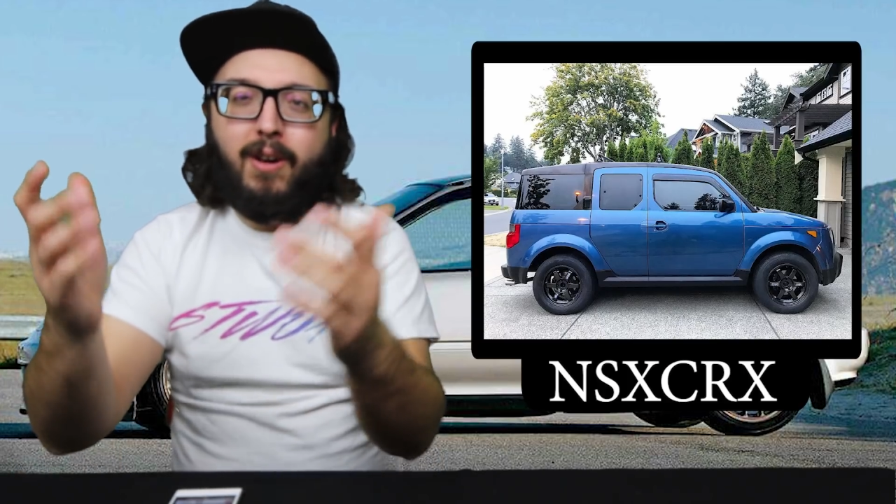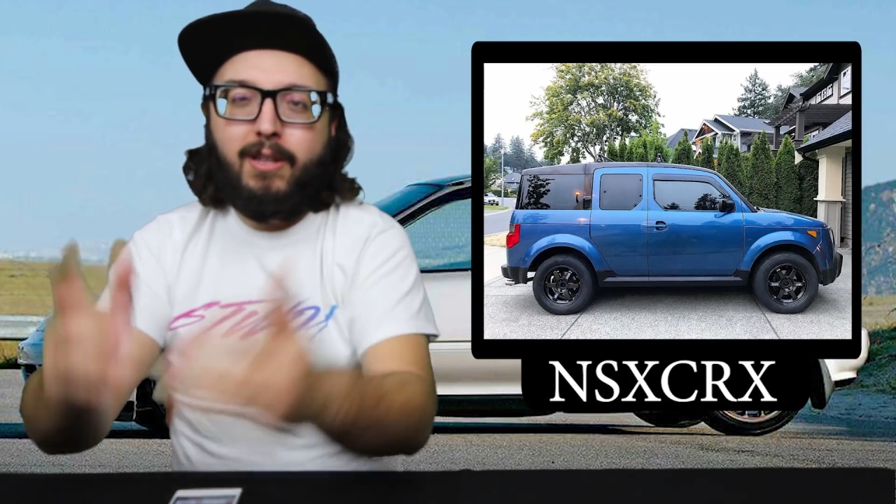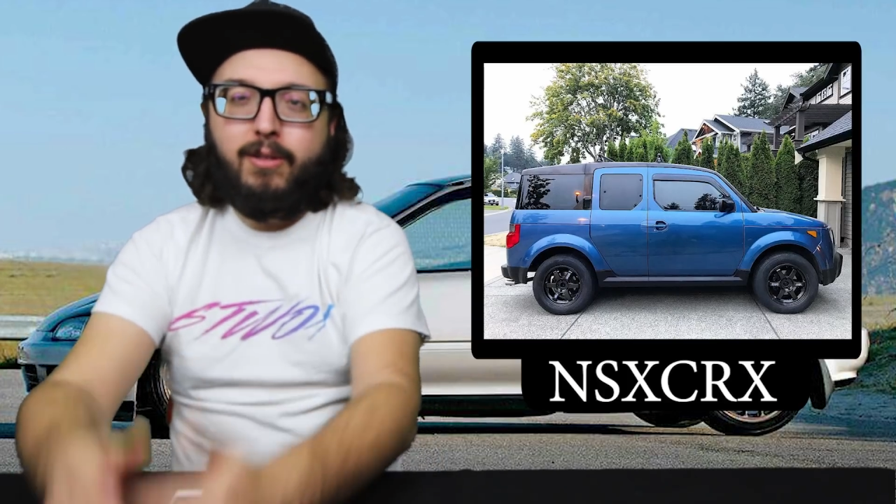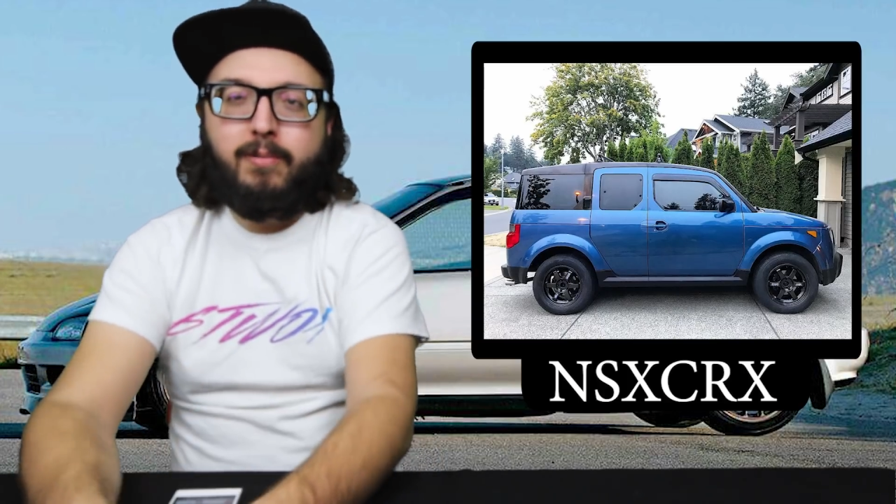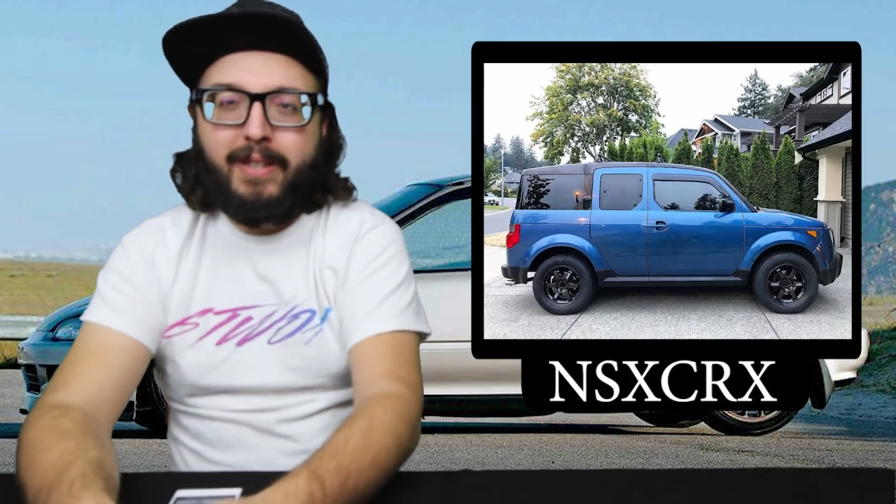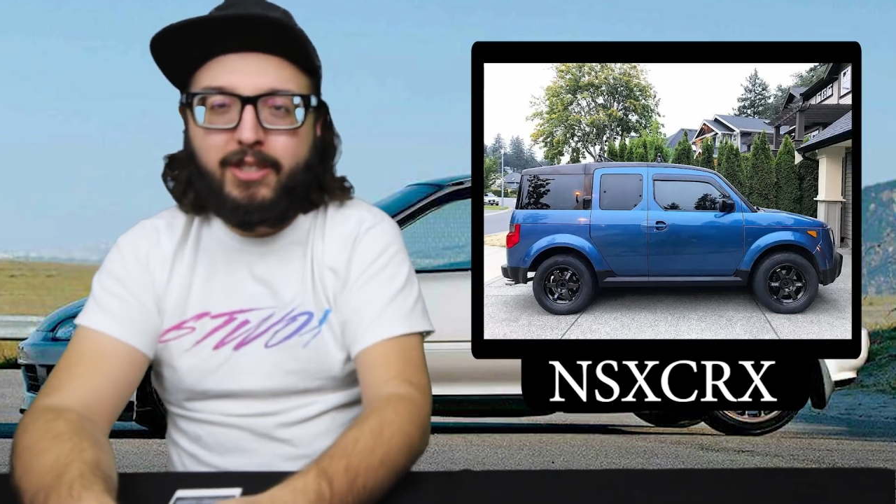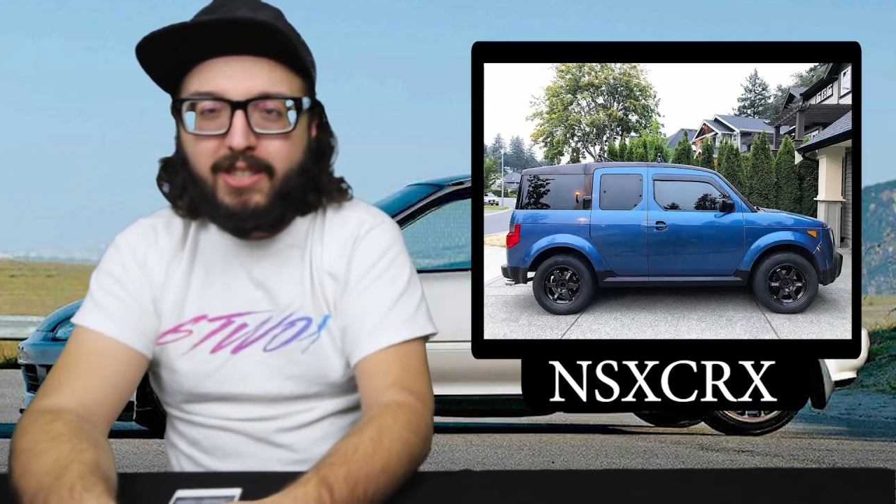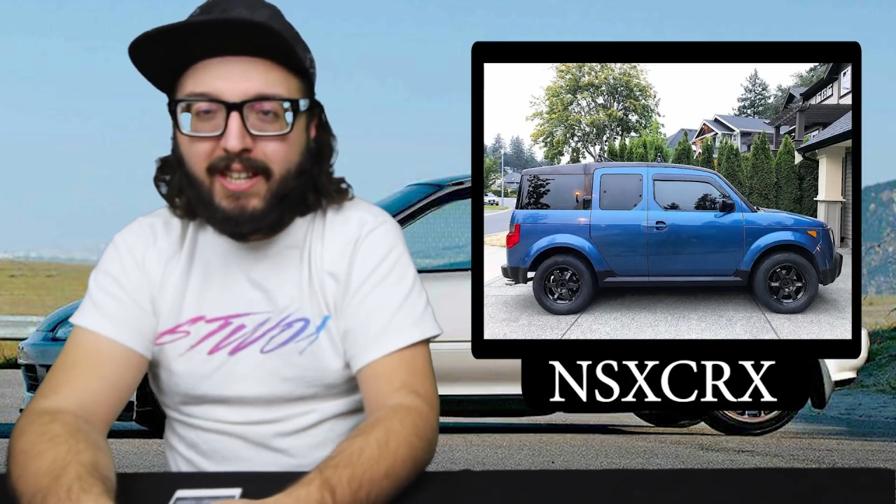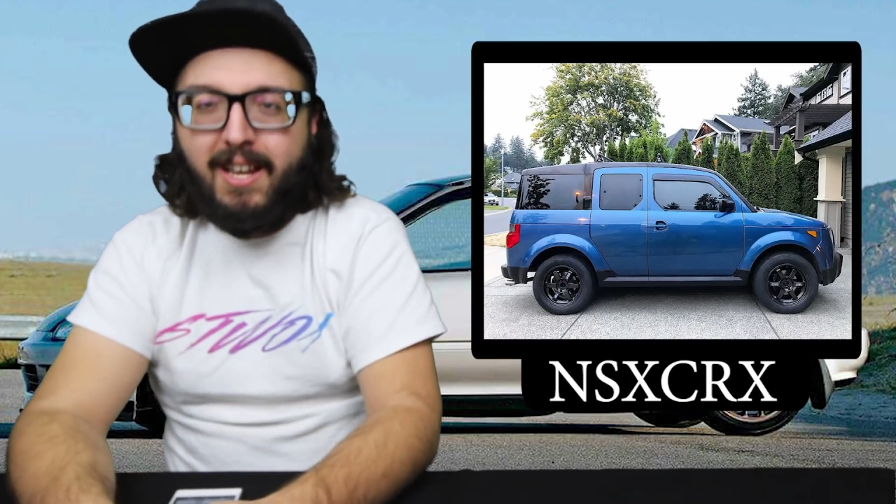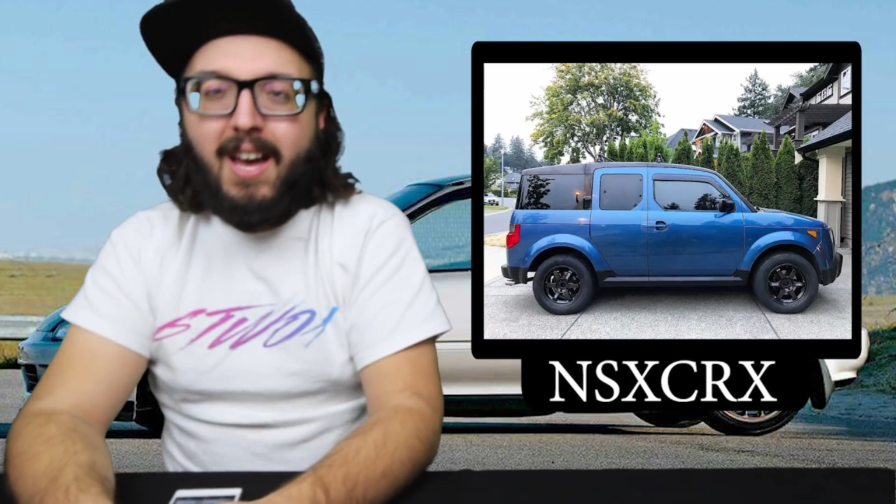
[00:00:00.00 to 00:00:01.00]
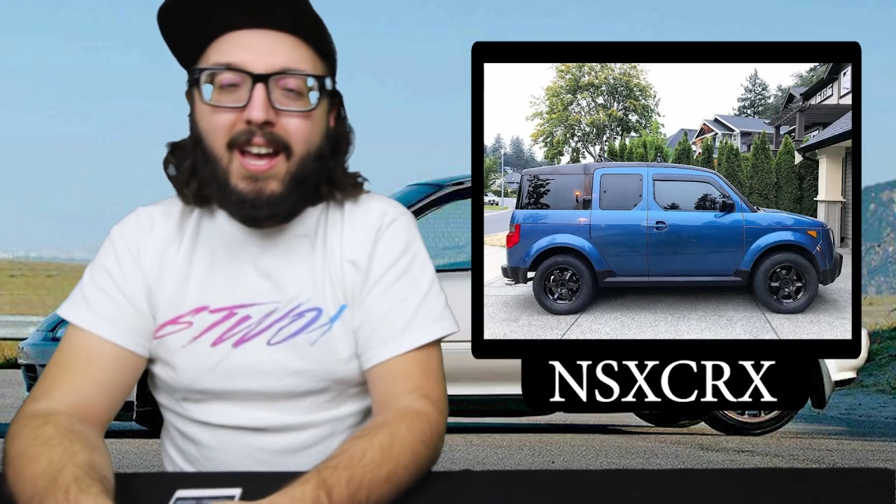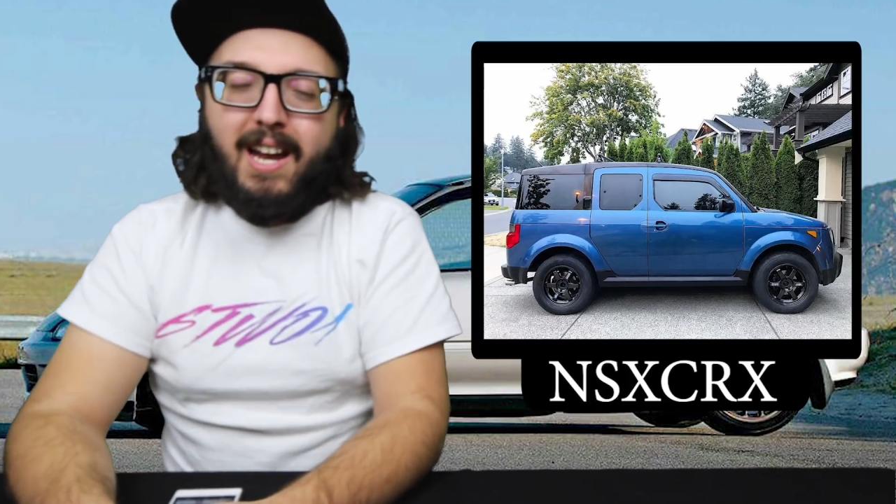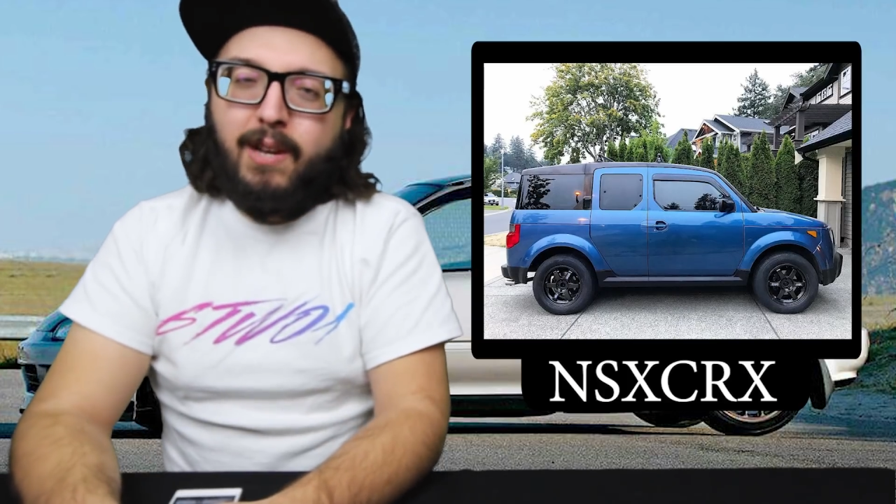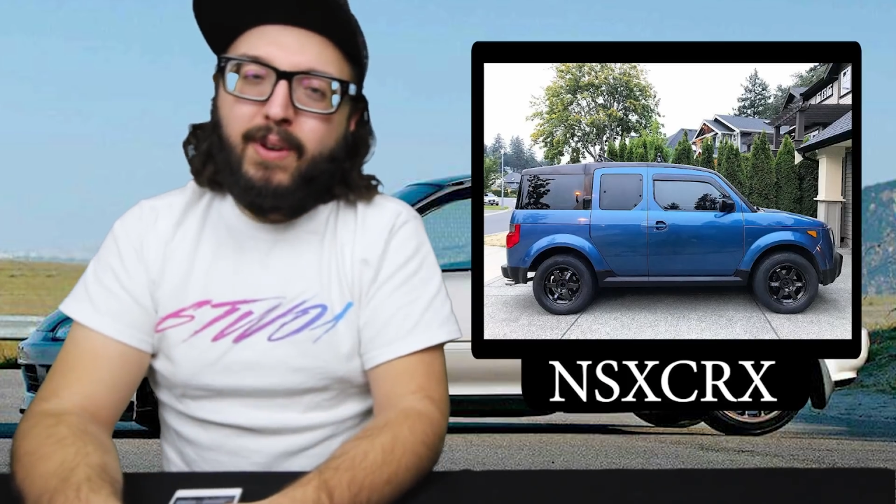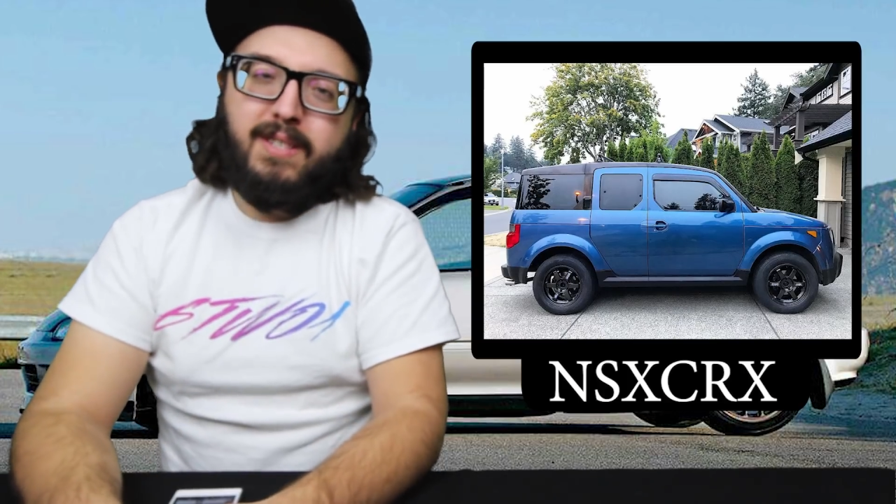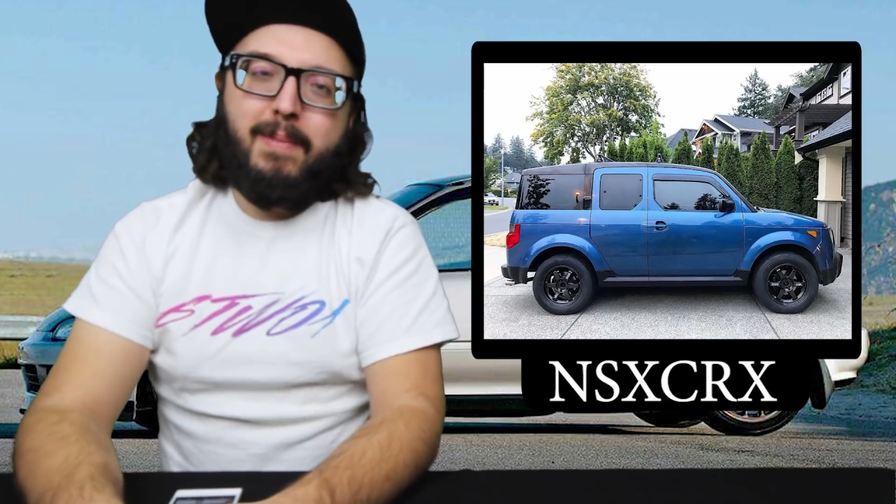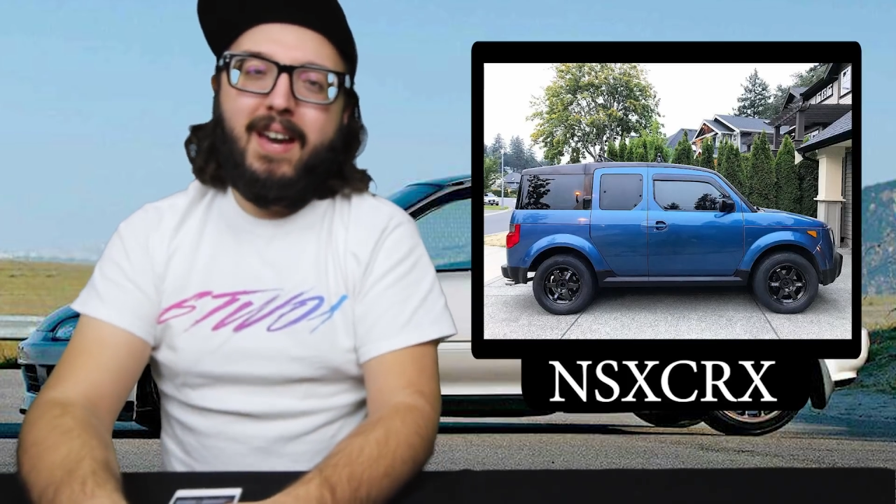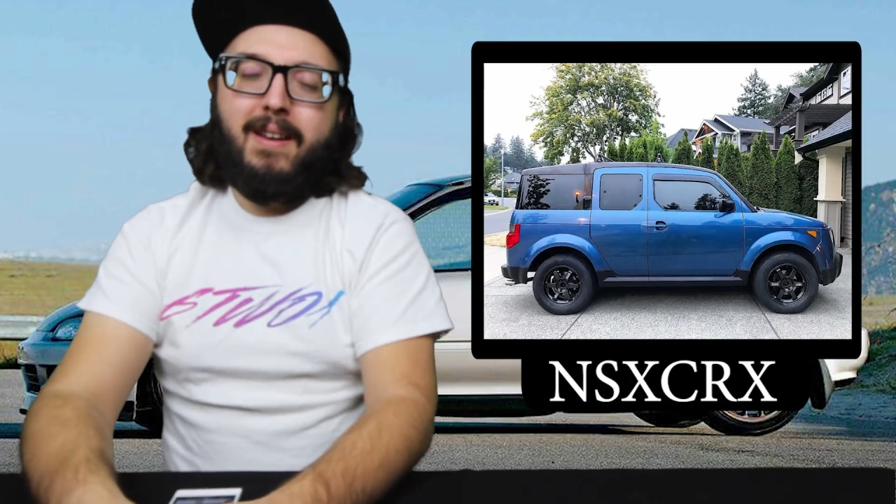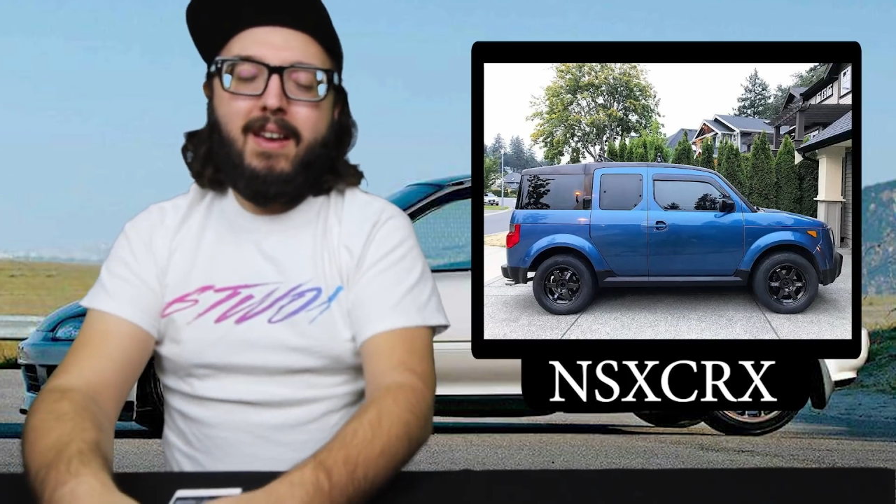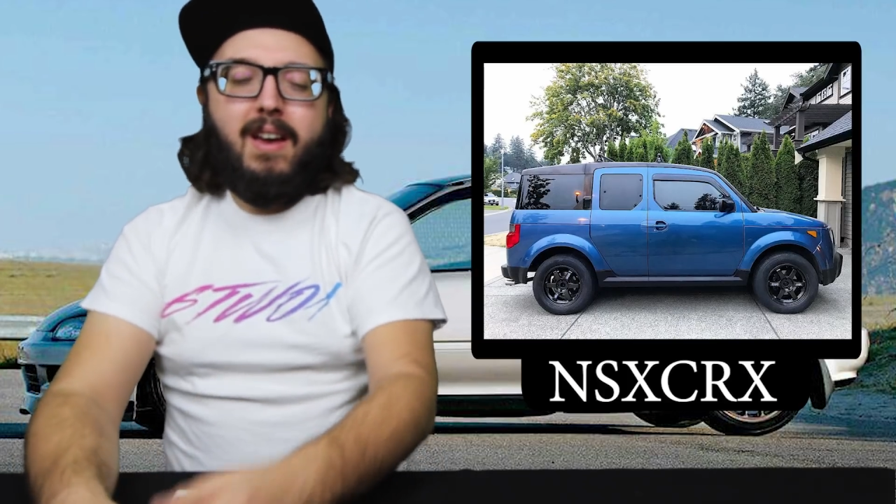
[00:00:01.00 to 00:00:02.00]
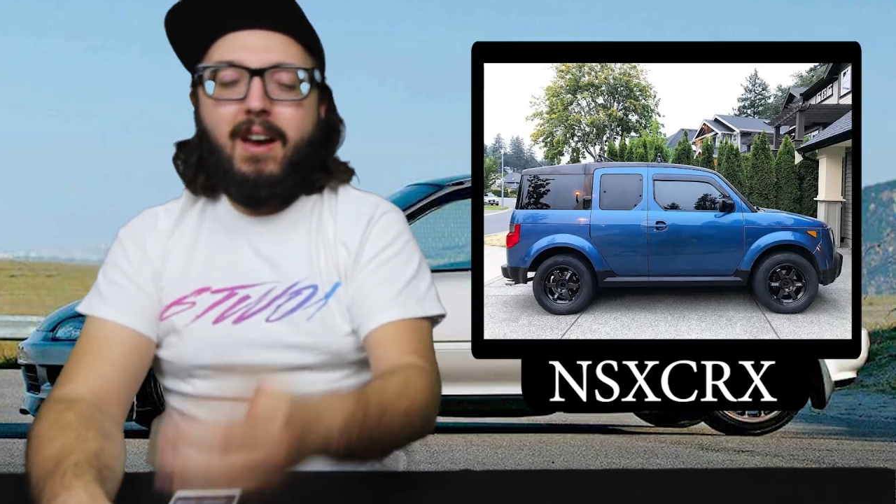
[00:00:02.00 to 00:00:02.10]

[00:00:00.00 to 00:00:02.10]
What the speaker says: I'd lose my shit. Anyways, man,